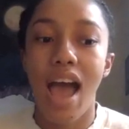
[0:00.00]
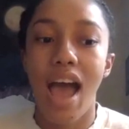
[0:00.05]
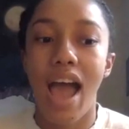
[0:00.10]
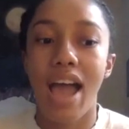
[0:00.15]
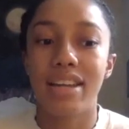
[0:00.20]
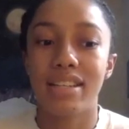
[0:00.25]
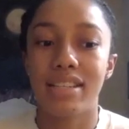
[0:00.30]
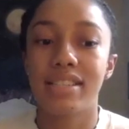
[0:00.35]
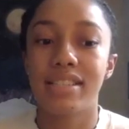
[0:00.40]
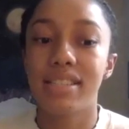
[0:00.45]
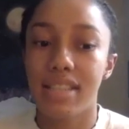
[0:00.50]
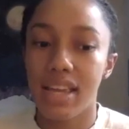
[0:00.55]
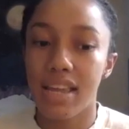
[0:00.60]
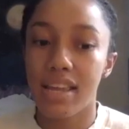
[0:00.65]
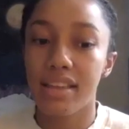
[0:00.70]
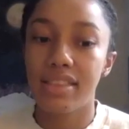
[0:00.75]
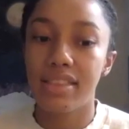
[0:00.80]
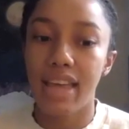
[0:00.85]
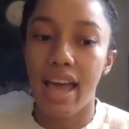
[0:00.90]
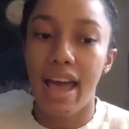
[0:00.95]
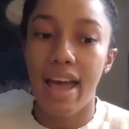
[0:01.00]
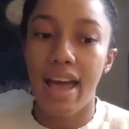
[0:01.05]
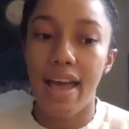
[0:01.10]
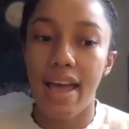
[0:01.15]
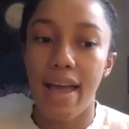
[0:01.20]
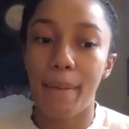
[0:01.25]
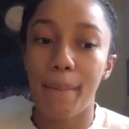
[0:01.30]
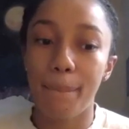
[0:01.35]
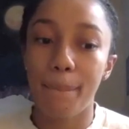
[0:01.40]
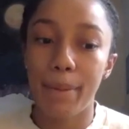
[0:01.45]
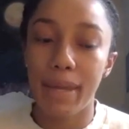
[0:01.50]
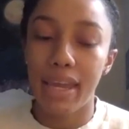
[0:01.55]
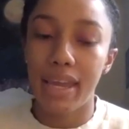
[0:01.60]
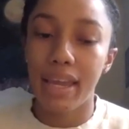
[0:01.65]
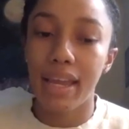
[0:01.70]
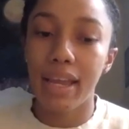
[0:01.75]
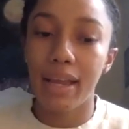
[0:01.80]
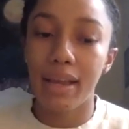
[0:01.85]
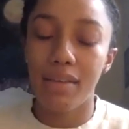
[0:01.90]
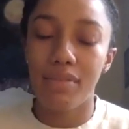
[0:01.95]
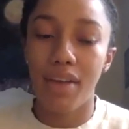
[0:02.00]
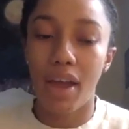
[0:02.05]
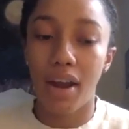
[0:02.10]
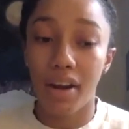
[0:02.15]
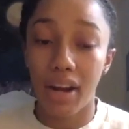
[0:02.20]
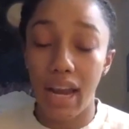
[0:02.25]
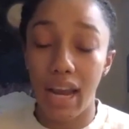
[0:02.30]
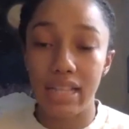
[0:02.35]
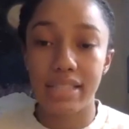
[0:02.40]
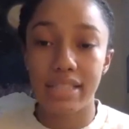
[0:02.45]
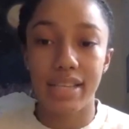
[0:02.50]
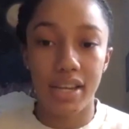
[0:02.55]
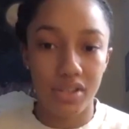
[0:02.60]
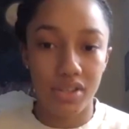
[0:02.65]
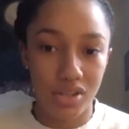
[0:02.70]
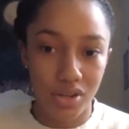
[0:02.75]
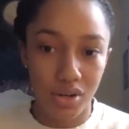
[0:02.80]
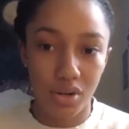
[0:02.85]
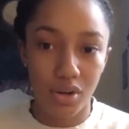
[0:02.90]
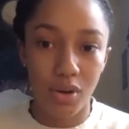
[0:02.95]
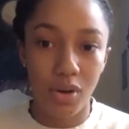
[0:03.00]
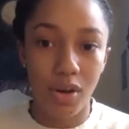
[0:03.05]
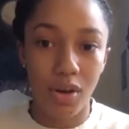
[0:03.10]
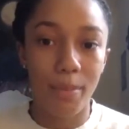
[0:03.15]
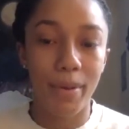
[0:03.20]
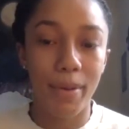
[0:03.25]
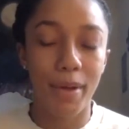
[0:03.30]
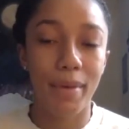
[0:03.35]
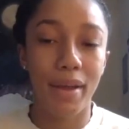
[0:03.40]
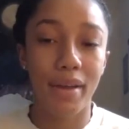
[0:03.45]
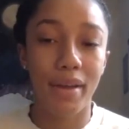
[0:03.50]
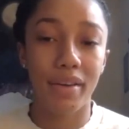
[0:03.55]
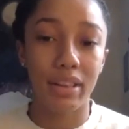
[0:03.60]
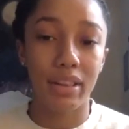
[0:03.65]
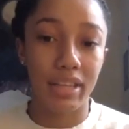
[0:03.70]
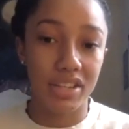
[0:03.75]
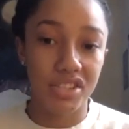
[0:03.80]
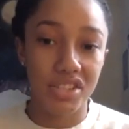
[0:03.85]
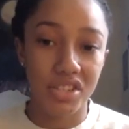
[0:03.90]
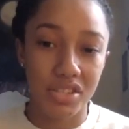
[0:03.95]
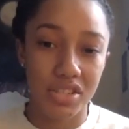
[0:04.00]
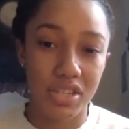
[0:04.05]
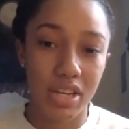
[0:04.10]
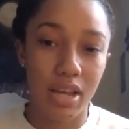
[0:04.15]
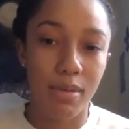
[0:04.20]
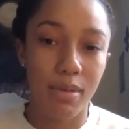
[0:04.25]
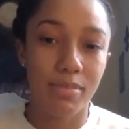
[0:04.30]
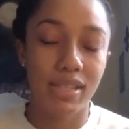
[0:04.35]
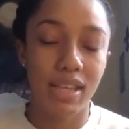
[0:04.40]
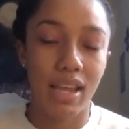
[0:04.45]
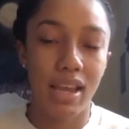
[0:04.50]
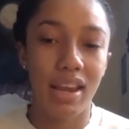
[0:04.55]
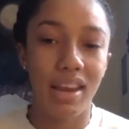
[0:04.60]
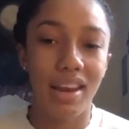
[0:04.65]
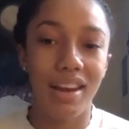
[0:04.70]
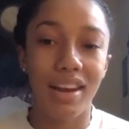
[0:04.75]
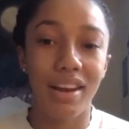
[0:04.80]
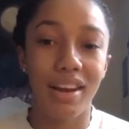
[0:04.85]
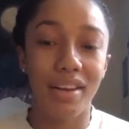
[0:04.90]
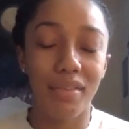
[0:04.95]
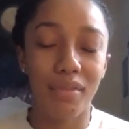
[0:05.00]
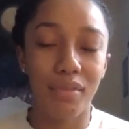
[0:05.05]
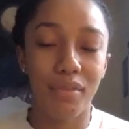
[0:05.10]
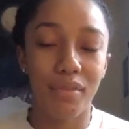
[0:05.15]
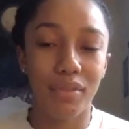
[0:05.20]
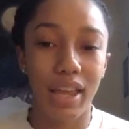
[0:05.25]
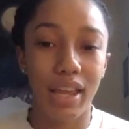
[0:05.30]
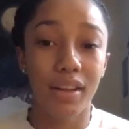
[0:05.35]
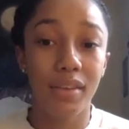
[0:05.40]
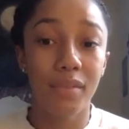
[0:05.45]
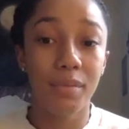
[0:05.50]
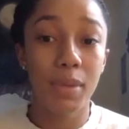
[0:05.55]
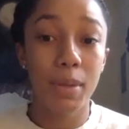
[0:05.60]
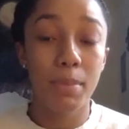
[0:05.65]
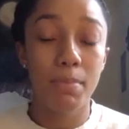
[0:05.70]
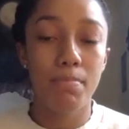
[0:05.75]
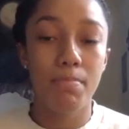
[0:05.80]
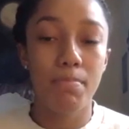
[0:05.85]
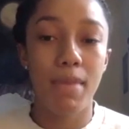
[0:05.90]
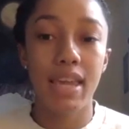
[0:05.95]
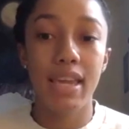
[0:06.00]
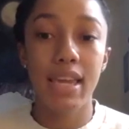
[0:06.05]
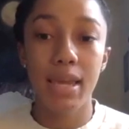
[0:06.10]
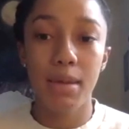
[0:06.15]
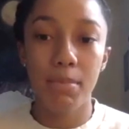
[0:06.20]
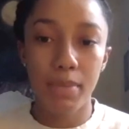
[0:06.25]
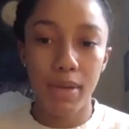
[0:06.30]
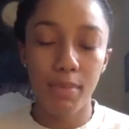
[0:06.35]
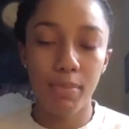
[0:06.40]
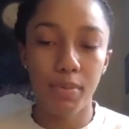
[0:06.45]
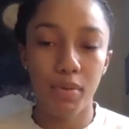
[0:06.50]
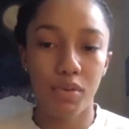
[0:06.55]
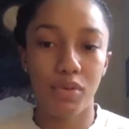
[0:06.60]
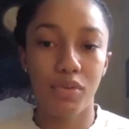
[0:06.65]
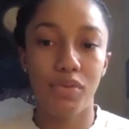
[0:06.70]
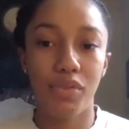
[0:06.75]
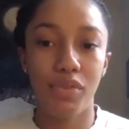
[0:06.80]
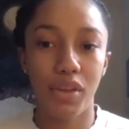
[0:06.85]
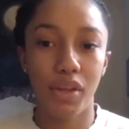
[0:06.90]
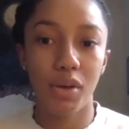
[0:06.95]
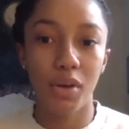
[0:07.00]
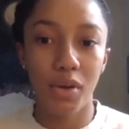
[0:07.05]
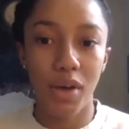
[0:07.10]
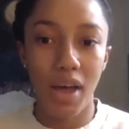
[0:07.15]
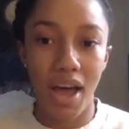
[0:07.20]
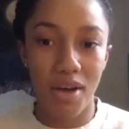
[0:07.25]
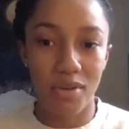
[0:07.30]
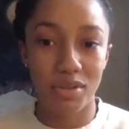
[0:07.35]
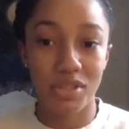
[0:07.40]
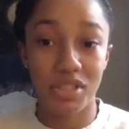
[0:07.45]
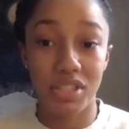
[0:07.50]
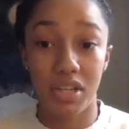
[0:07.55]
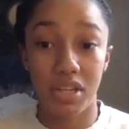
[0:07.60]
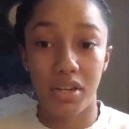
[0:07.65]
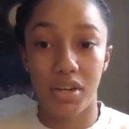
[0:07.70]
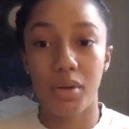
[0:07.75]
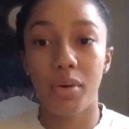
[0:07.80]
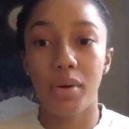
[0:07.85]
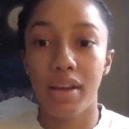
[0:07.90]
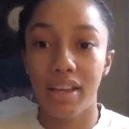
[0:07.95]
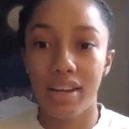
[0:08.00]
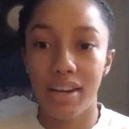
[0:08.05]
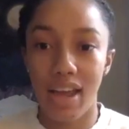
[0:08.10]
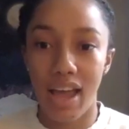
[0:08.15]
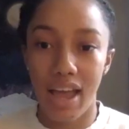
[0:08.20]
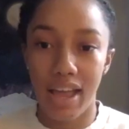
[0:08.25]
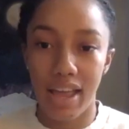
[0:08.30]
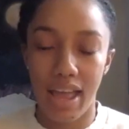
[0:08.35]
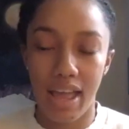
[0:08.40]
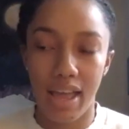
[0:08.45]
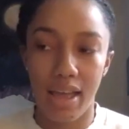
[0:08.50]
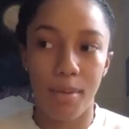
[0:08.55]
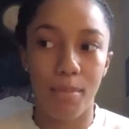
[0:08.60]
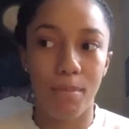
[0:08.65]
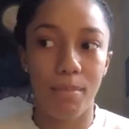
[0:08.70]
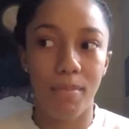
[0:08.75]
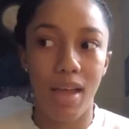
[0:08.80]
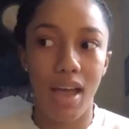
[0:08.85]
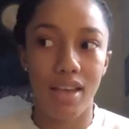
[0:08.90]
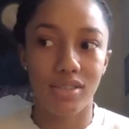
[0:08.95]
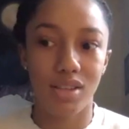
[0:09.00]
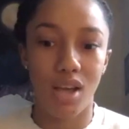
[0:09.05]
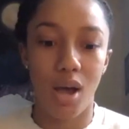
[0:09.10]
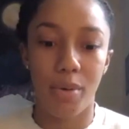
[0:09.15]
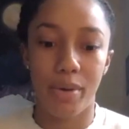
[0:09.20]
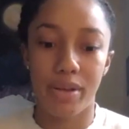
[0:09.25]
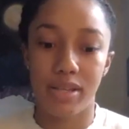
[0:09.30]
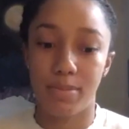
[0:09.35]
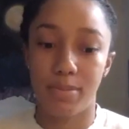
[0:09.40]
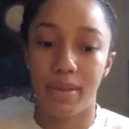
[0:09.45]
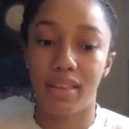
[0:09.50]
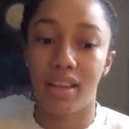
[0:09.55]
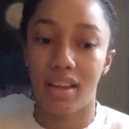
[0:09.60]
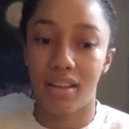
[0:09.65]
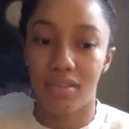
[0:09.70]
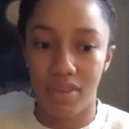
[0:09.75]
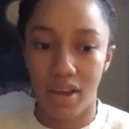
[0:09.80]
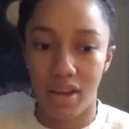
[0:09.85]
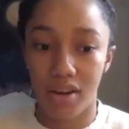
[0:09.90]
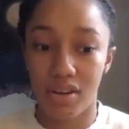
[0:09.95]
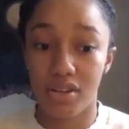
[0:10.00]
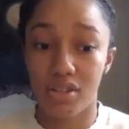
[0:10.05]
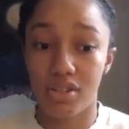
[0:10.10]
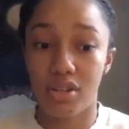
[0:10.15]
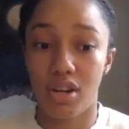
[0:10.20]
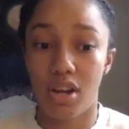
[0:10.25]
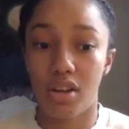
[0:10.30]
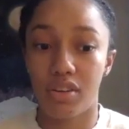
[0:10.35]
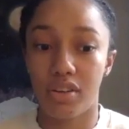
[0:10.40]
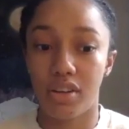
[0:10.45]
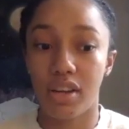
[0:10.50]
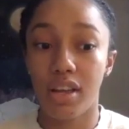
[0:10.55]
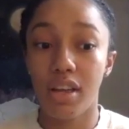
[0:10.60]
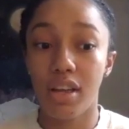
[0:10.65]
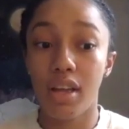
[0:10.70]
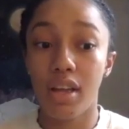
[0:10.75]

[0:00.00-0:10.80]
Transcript: I just think that being very intentional about my relationships and like making people feel how genuine I am has always been like a very strong